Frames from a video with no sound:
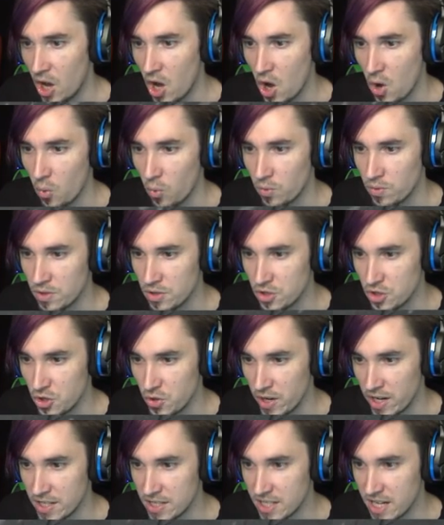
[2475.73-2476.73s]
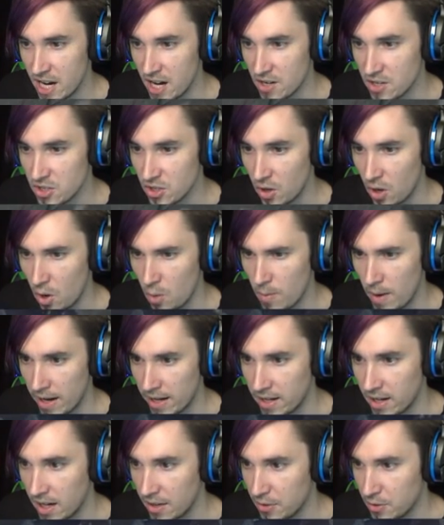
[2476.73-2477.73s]
Oh, did you get scared too? Oh my
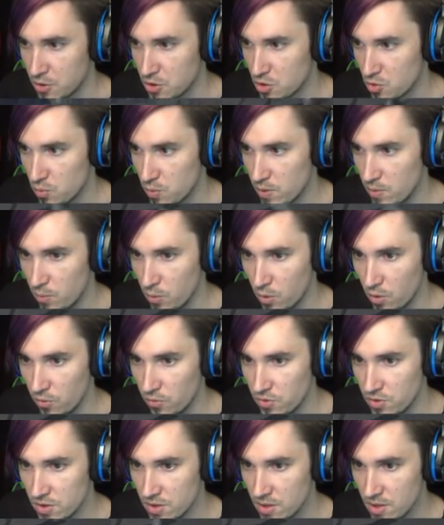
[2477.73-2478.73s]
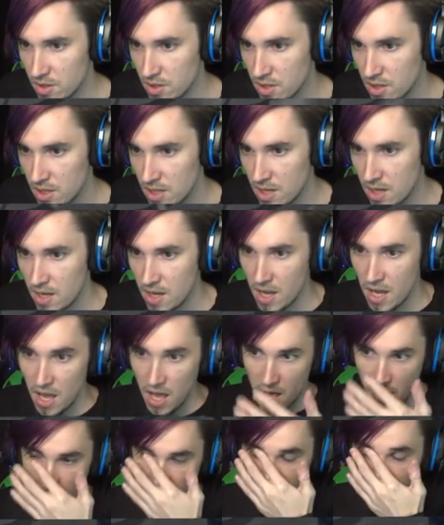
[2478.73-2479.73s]
god, there's three wolves.
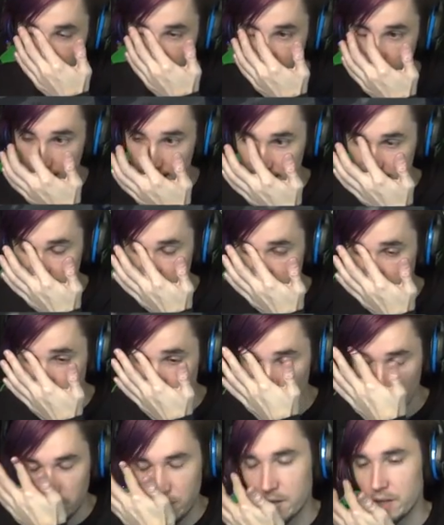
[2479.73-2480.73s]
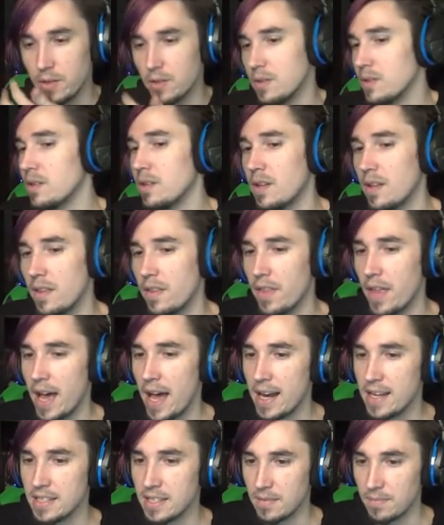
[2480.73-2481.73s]
Okay, that's a little overkill.
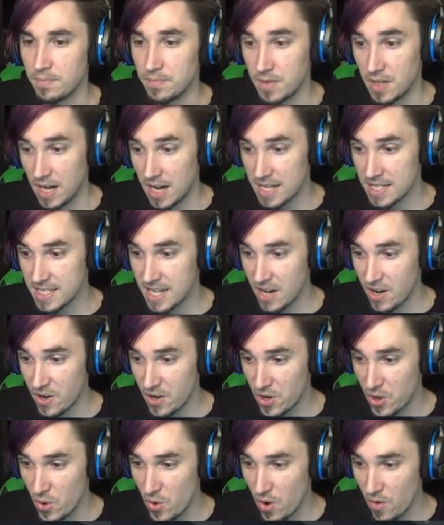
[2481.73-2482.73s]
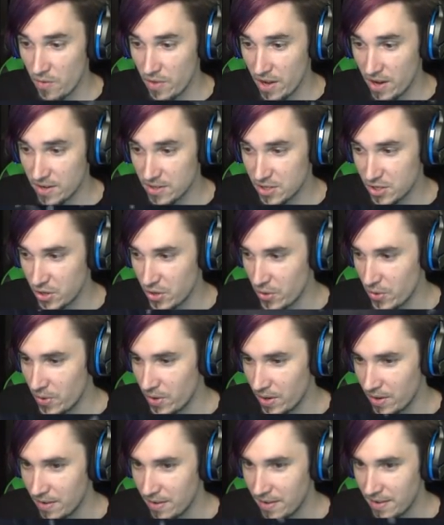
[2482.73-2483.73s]
That is a... Did I scare you over there too?